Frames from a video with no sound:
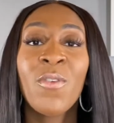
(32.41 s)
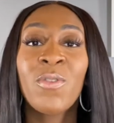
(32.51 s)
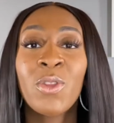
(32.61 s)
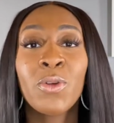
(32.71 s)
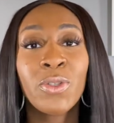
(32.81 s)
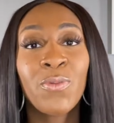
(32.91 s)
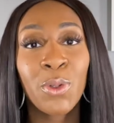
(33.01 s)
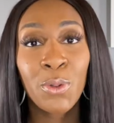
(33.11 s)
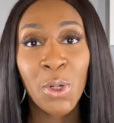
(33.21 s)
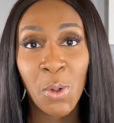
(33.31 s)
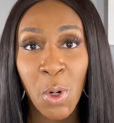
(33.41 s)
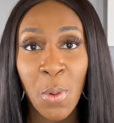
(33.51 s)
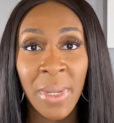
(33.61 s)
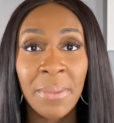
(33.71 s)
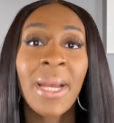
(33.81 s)
For those of you who don't know
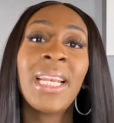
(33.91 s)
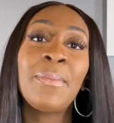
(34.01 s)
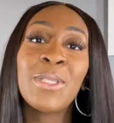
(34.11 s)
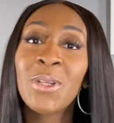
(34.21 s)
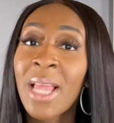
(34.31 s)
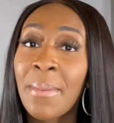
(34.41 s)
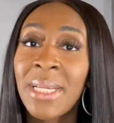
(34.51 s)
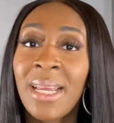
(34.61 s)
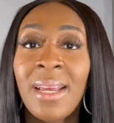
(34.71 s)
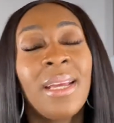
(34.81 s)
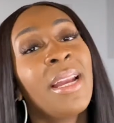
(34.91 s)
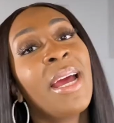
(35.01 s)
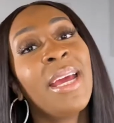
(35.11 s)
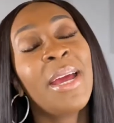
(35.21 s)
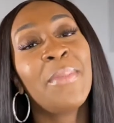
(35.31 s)
me, my name is Olamide, and I
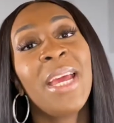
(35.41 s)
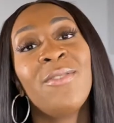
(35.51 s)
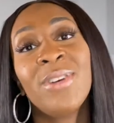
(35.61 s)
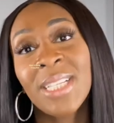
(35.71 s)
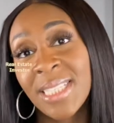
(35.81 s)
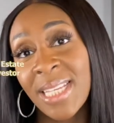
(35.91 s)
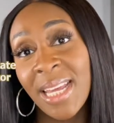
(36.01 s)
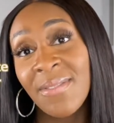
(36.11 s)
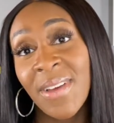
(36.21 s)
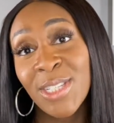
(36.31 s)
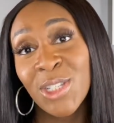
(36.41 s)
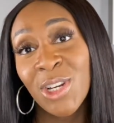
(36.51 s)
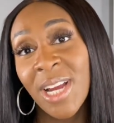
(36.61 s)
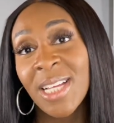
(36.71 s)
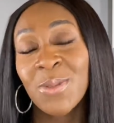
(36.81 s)
am a real estate investor
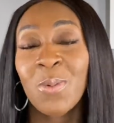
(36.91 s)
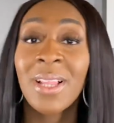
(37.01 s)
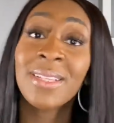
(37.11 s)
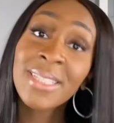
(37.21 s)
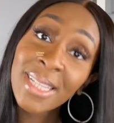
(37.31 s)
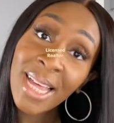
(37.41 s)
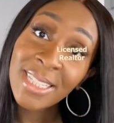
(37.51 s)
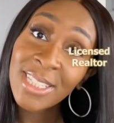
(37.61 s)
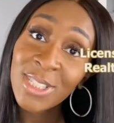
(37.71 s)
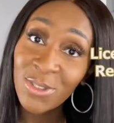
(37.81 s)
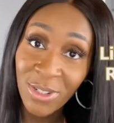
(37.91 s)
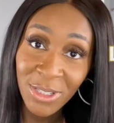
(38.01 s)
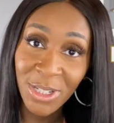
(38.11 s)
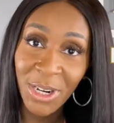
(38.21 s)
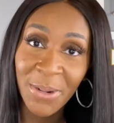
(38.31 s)
as well as a licensed
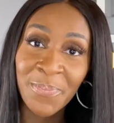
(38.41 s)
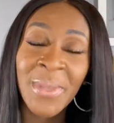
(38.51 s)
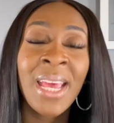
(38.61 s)
realtor.